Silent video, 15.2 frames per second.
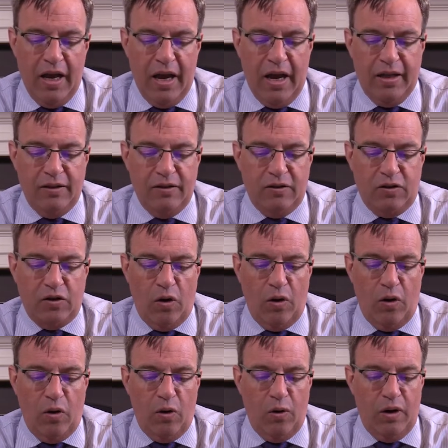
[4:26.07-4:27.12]
And
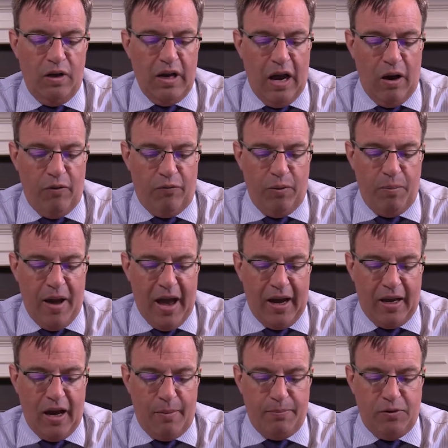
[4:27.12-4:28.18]
so now if we
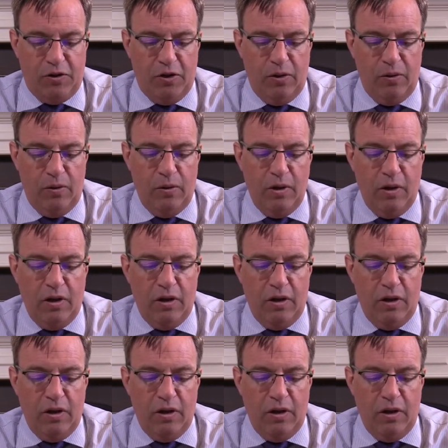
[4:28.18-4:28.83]
back up to